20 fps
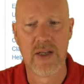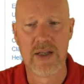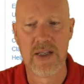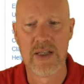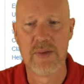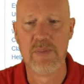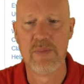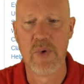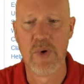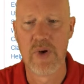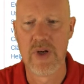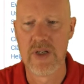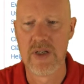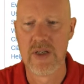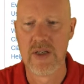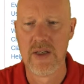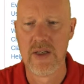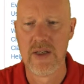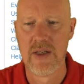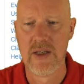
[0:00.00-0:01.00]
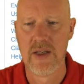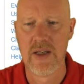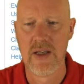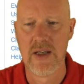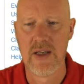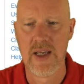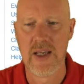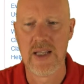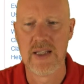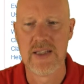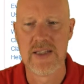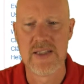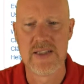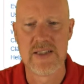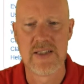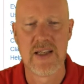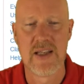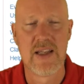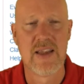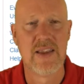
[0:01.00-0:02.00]
imported. At
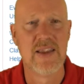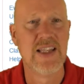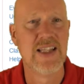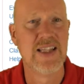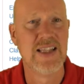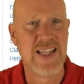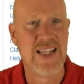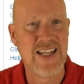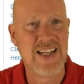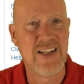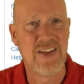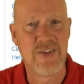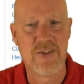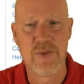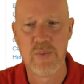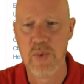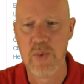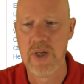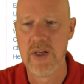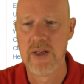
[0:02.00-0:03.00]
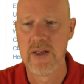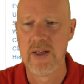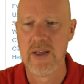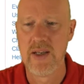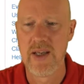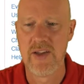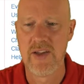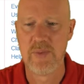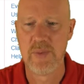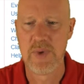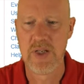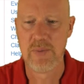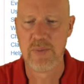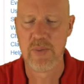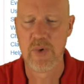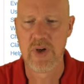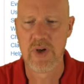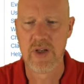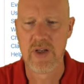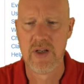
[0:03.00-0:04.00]
least the latest one has been
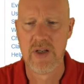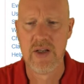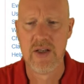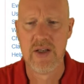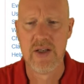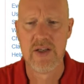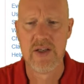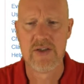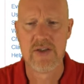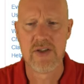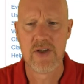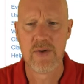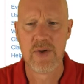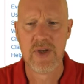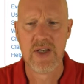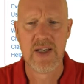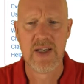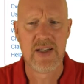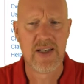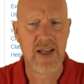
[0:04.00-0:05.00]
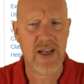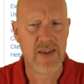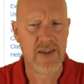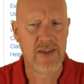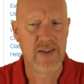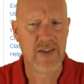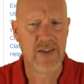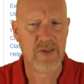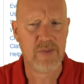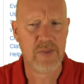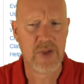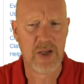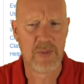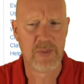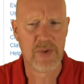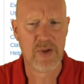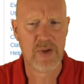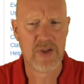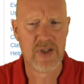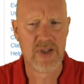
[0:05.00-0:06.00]
imported. So now that these have been
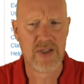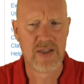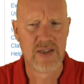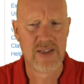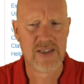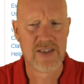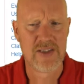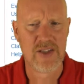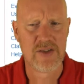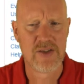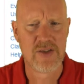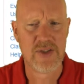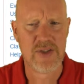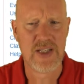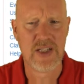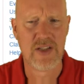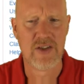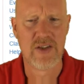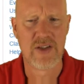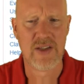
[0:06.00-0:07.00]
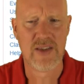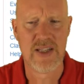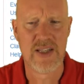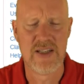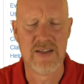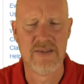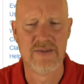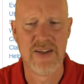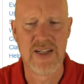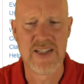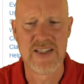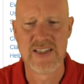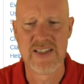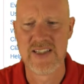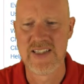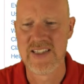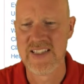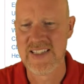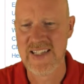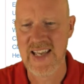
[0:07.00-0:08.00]
uploaded, let's also take a look at the device
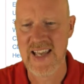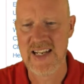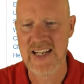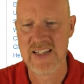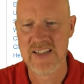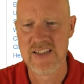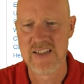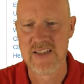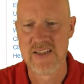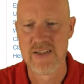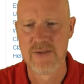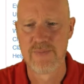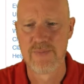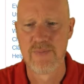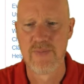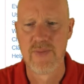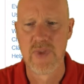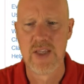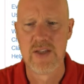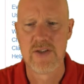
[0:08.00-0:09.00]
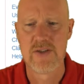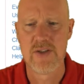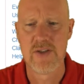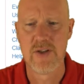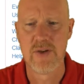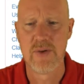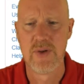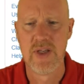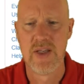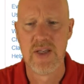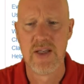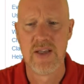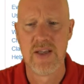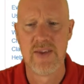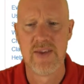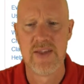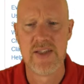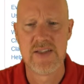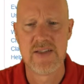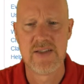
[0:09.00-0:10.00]
status. So
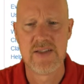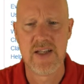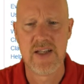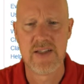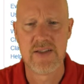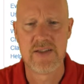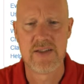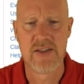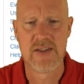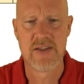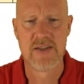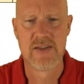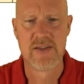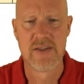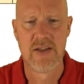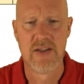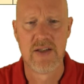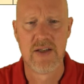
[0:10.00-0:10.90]
this tells us